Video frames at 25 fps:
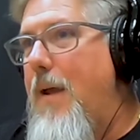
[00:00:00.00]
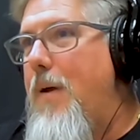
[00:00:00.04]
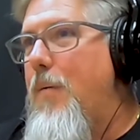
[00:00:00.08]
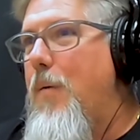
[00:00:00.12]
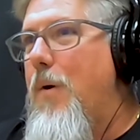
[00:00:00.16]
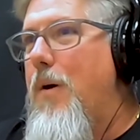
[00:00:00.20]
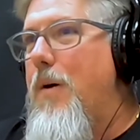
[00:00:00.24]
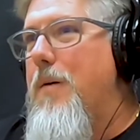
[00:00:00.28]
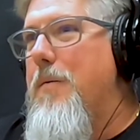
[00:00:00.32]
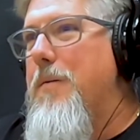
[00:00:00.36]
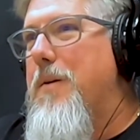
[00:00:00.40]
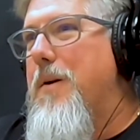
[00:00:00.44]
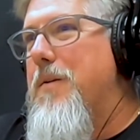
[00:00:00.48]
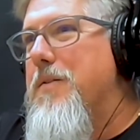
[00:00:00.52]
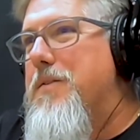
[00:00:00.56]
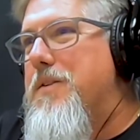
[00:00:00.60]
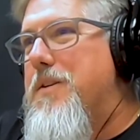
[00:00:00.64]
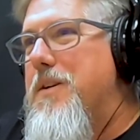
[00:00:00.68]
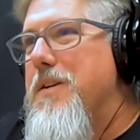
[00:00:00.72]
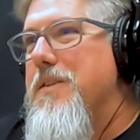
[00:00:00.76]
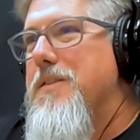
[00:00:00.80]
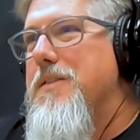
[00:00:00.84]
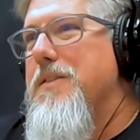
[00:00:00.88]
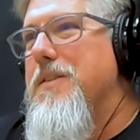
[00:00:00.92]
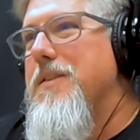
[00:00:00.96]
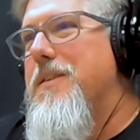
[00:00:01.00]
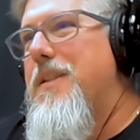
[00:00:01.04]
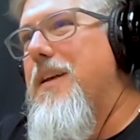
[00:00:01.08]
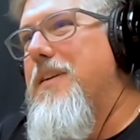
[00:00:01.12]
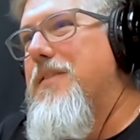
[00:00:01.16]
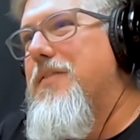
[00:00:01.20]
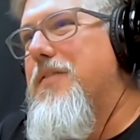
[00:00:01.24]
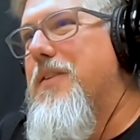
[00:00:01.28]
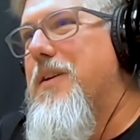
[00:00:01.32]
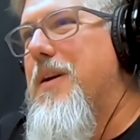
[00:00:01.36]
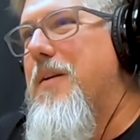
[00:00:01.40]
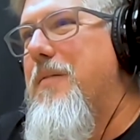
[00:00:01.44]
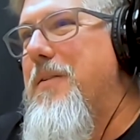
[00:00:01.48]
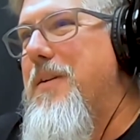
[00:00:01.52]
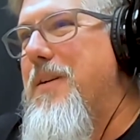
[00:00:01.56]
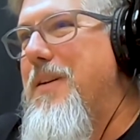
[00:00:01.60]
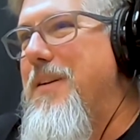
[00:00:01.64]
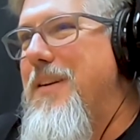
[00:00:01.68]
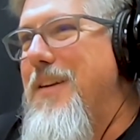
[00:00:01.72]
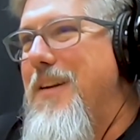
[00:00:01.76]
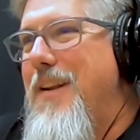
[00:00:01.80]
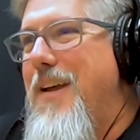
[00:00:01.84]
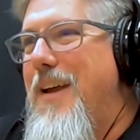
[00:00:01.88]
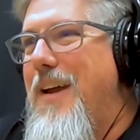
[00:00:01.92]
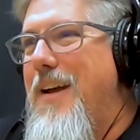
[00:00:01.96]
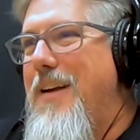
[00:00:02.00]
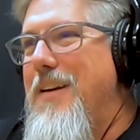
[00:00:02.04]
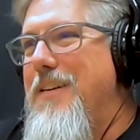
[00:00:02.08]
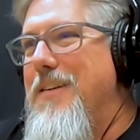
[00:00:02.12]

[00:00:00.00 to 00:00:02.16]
welcome, Coach Kistner. Thanks for coming in today.